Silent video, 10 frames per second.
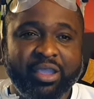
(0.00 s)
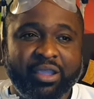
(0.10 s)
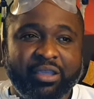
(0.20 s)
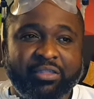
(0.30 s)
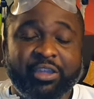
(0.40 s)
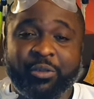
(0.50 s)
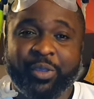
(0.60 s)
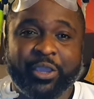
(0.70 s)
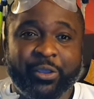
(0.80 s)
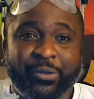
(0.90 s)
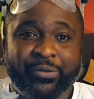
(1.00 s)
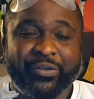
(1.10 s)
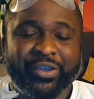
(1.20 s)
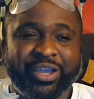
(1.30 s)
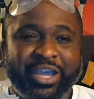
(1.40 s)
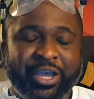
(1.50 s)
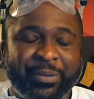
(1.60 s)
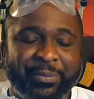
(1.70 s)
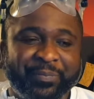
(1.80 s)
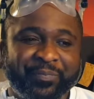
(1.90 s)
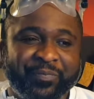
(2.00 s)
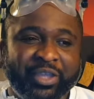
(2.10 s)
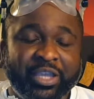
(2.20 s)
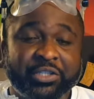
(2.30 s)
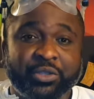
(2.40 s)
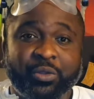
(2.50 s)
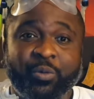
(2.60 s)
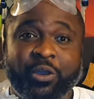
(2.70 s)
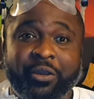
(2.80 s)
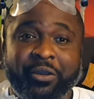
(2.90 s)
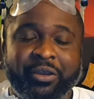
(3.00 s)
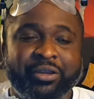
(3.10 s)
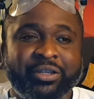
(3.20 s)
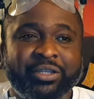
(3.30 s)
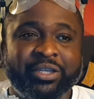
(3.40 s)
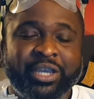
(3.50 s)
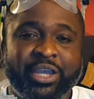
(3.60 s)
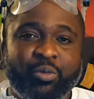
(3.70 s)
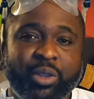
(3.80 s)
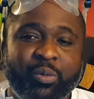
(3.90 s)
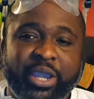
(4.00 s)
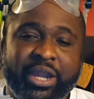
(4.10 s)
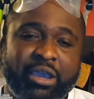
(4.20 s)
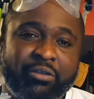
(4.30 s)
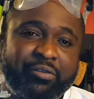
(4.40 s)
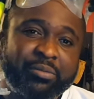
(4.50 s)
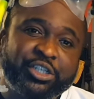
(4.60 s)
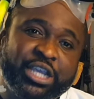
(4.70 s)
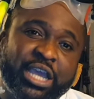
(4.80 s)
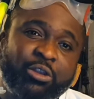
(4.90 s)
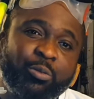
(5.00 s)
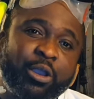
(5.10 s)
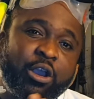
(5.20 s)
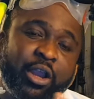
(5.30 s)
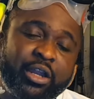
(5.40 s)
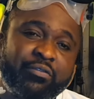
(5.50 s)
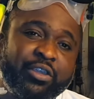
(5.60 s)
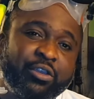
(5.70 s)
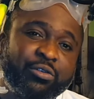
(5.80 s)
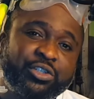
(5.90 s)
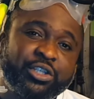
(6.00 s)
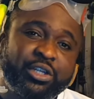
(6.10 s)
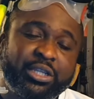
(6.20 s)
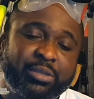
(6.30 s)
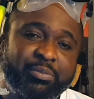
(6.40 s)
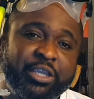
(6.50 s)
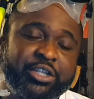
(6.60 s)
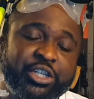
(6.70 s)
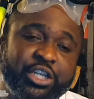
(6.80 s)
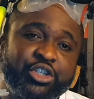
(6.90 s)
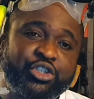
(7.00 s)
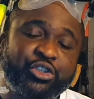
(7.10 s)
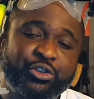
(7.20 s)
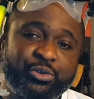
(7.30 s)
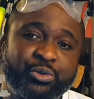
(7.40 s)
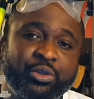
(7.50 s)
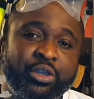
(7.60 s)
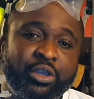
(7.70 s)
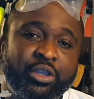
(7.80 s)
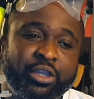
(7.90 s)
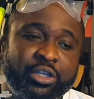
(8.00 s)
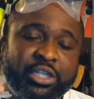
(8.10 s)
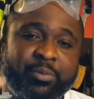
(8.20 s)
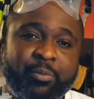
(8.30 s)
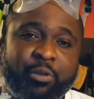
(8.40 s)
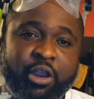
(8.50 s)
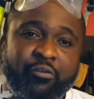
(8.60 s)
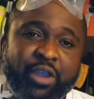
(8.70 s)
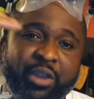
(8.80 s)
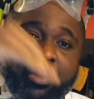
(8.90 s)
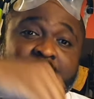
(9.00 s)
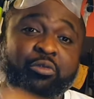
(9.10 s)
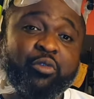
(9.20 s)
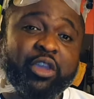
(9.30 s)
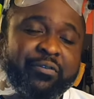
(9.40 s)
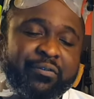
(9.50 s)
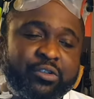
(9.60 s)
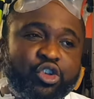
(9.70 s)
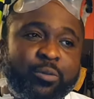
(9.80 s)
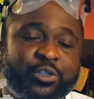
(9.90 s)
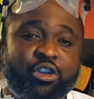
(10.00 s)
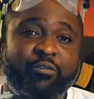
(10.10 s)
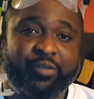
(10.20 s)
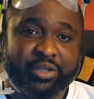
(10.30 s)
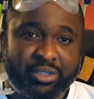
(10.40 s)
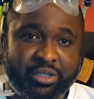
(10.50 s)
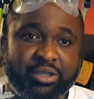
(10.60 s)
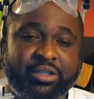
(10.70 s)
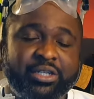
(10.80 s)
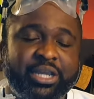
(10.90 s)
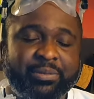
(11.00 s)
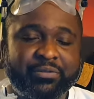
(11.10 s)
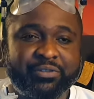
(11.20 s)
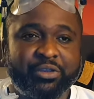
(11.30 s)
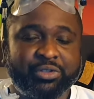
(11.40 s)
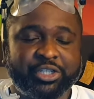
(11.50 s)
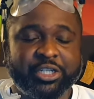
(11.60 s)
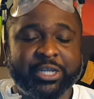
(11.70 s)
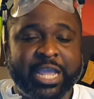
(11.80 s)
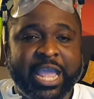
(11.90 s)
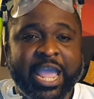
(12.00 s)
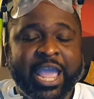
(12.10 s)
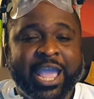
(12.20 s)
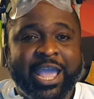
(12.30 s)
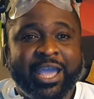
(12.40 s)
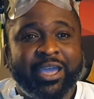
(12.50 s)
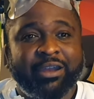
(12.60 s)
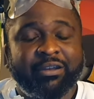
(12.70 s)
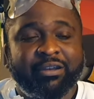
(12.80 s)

there we go into the water. And we wade out from the shallow part of the ocean at the beach into the deeper part, right where the reef drops off into the depth of the ocean. And